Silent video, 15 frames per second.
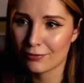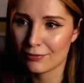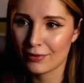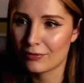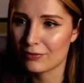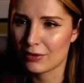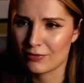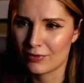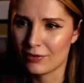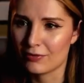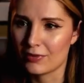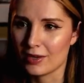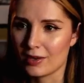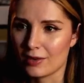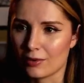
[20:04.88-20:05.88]

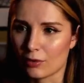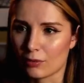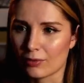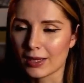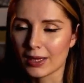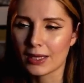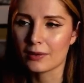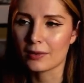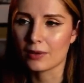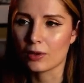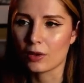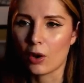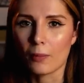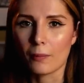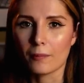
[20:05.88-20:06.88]
50-50, a really,
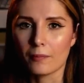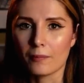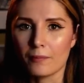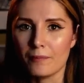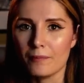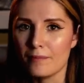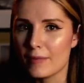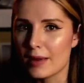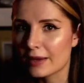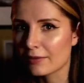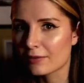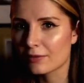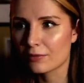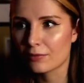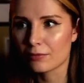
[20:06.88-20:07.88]

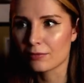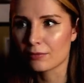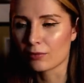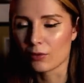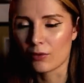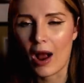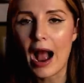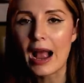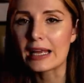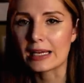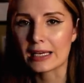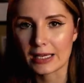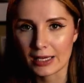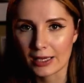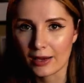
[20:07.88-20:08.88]
mixed
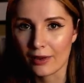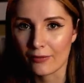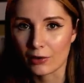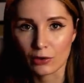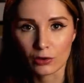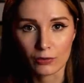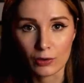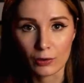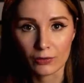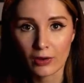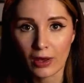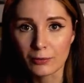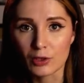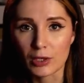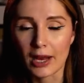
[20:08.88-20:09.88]
variety of interview
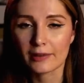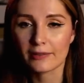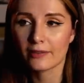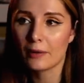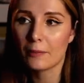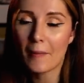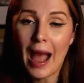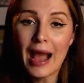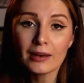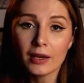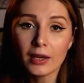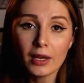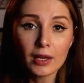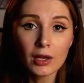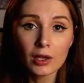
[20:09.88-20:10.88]
subjects. And Matt
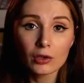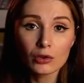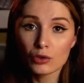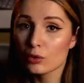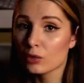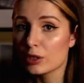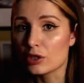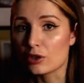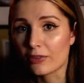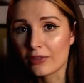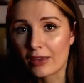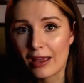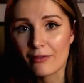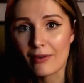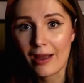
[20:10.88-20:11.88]
truly just
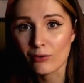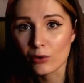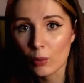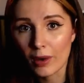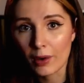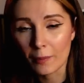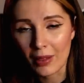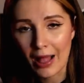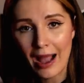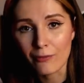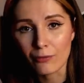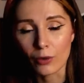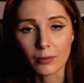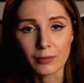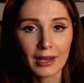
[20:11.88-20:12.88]
gave everyone a
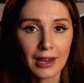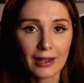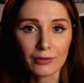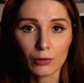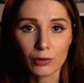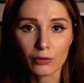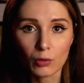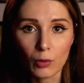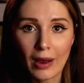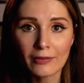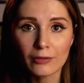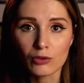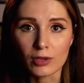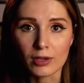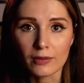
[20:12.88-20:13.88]
platform to answer his
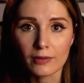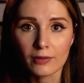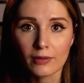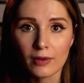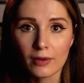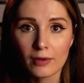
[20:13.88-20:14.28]
questions.